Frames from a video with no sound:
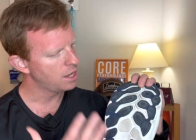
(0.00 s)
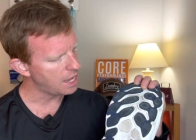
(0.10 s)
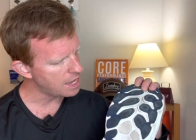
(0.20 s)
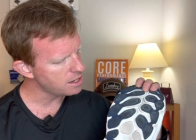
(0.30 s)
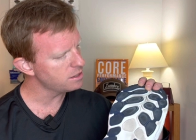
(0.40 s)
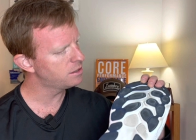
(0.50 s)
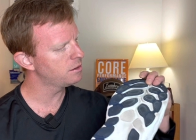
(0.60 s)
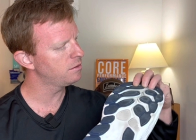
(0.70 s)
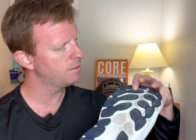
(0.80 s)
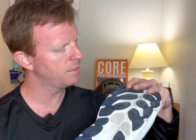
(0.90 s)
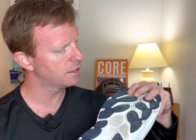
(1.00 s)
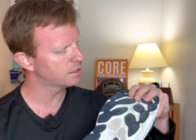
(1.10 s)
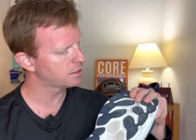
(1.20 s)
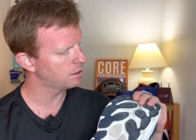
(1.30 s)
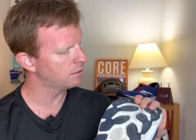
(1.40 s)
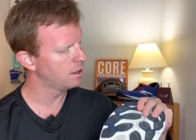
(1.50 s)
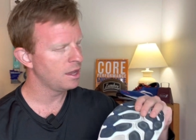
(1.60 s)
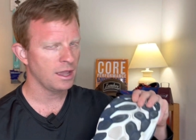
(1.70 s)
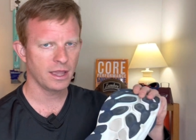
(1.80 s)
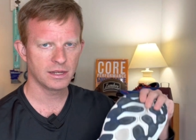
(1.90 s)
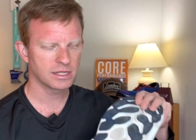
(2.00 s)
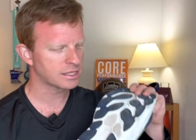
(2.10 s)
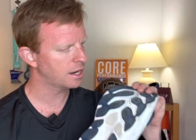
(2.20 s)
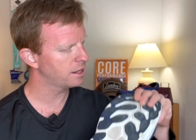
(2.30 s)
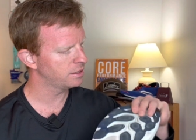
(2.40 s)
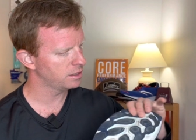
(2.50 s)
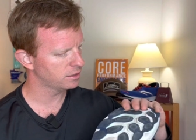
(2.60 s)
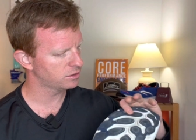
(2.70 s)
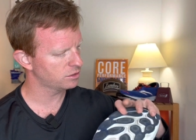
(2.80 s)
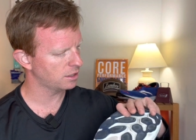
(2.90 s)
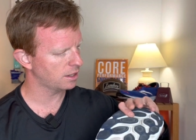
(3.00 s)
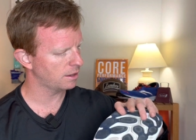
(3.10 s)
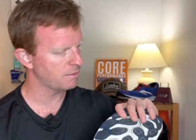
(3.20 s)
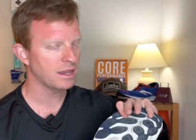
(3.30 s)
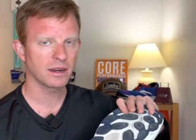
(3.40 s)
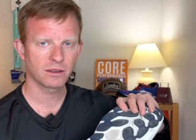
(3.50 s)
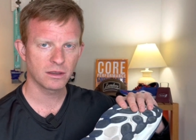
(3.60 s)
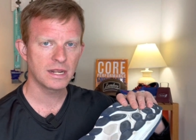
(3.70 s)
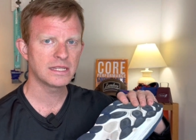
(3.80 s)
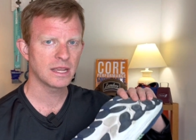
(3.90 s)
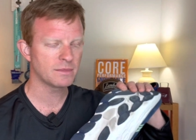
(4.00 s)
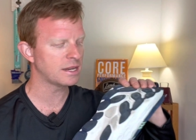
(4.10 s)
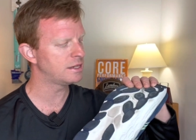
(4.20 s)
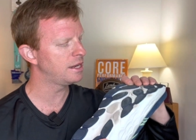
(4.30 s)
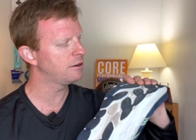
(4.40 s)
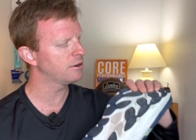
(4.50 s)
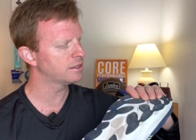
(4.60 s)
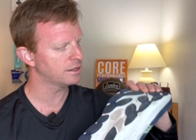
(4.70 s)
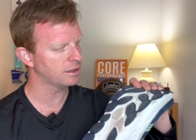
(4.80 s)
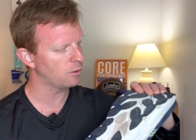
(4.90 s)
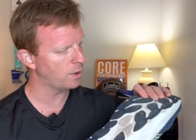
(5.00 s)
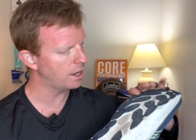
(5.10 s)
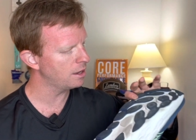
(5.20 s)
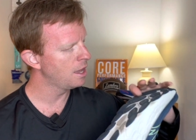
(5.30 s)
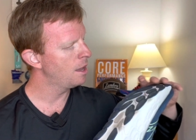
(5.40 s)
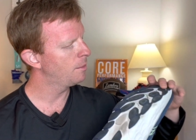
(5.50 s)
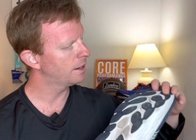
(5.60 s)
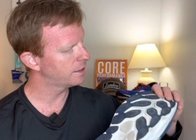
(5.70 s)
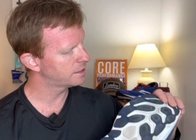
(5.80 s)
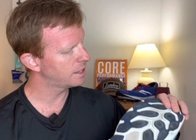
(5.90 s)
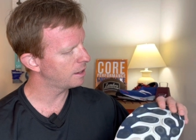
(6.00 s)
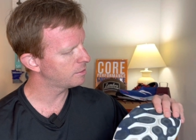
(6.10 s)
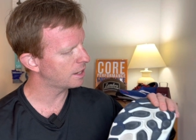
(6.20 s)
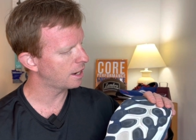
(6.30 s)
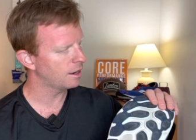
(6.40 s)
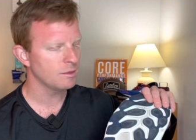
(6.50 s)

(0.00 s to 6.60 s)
into the midsole and just kind of make a good attempt at decreasing the weight, but at the same time